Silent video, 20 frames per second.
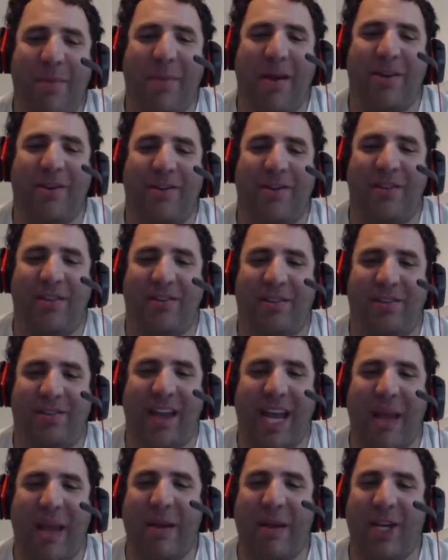mentions this because I
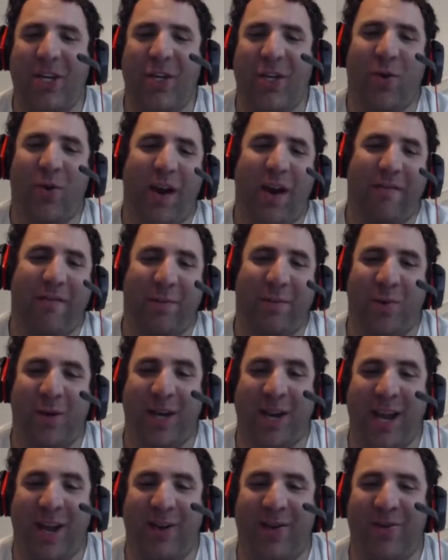can't make a joke afterward
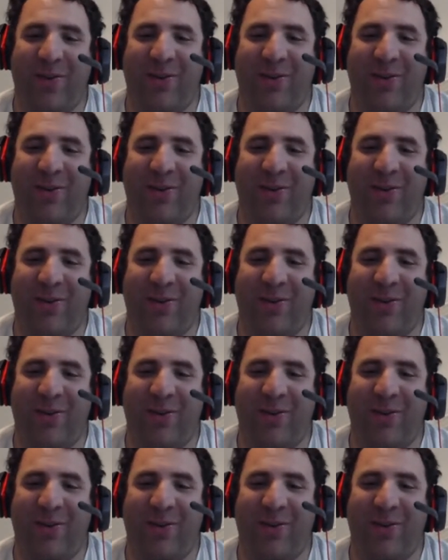now.